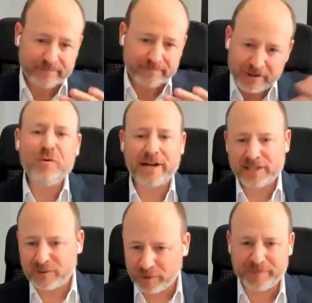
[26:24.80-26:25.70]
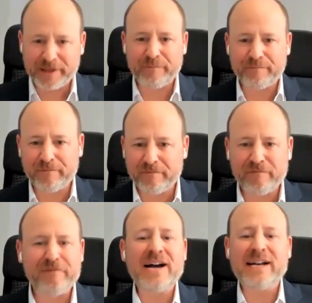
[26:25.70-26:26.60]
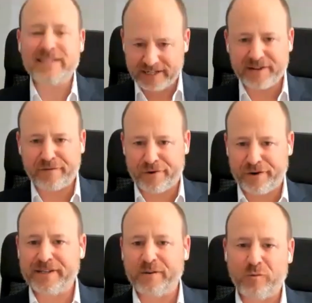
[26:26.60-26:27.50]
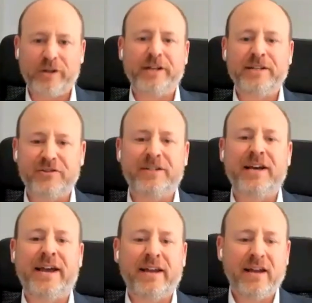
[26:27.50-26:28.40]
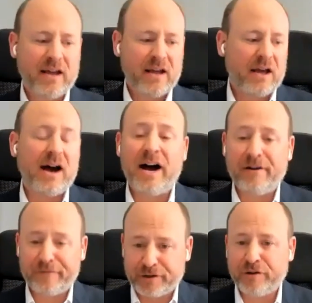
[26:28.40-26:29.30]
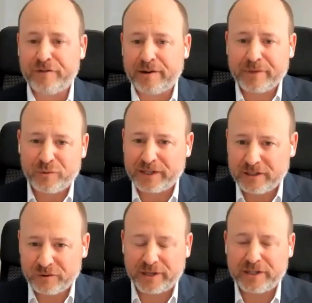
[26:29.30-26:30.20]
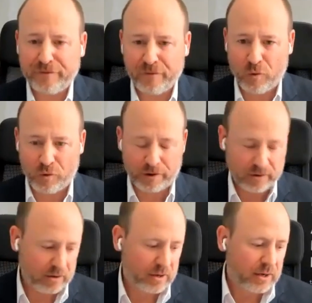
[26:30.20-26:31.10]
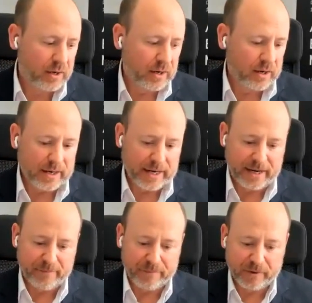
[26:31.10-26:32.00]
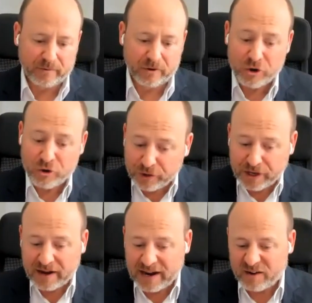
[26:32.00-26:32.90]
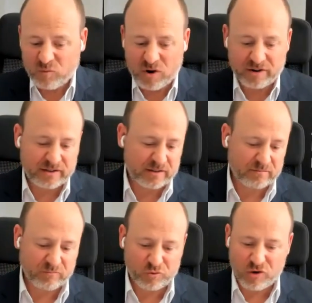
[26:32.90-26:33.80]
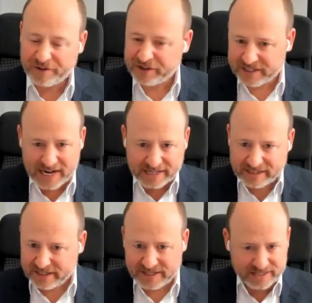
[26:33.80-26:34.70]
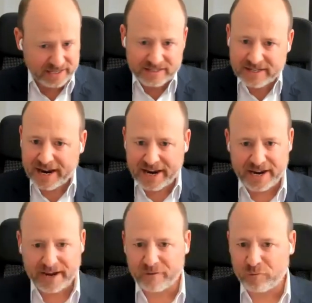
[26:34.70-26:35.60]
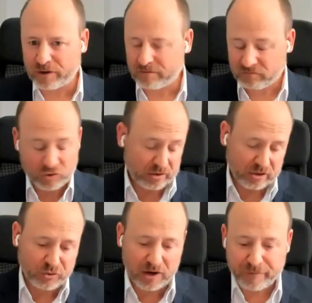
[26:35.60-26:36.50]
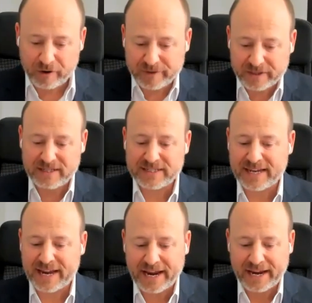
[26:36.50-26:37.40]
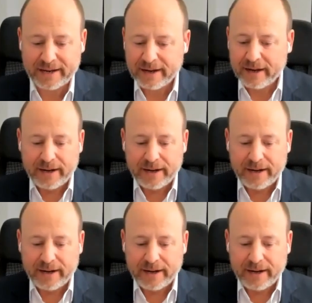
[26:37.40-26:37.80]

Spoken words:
the US will be vastly different than what it is today after November 2024. Looking at what Ron DeSantis is saying, what Donald Trump obviously is saying,